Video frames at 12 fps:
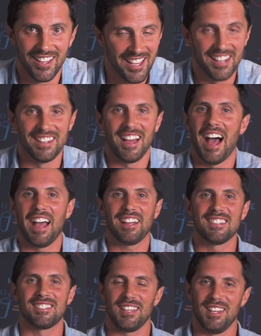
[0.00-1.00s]
And I
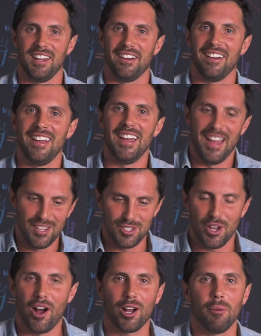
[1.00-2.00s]
could sit here and
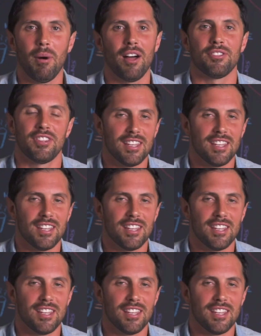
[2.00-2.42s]
talk about